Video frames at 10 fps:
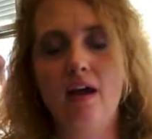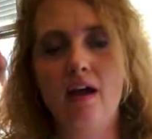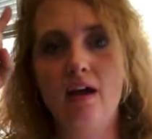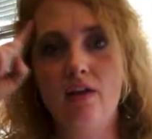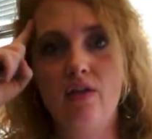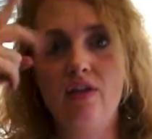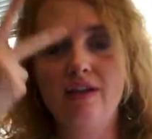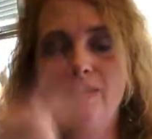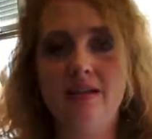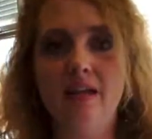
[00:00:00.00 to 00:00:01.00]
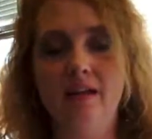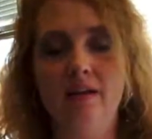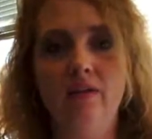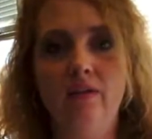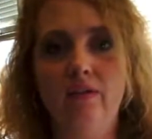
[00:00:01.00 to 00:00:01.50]
this
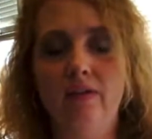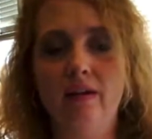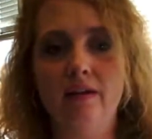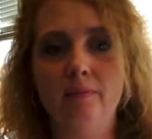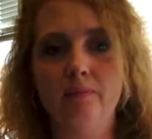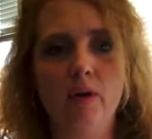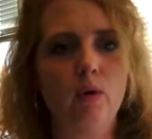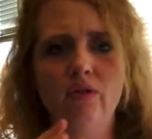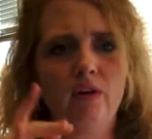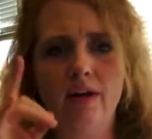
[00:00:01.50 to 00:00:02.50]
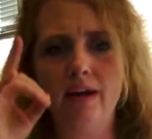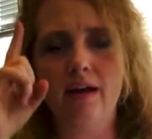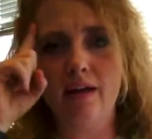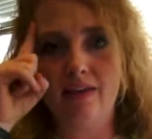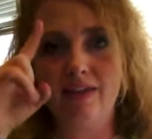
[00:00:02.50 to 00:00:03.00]
is,
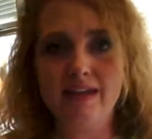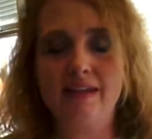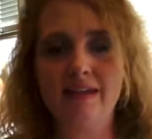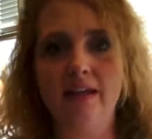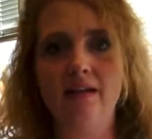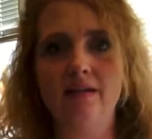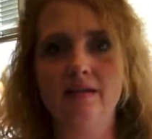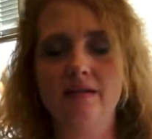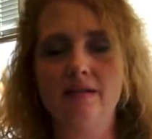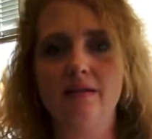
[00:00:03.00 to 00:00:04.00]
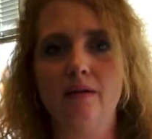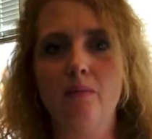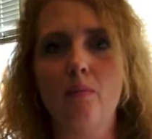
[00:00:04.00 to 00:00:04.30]
this is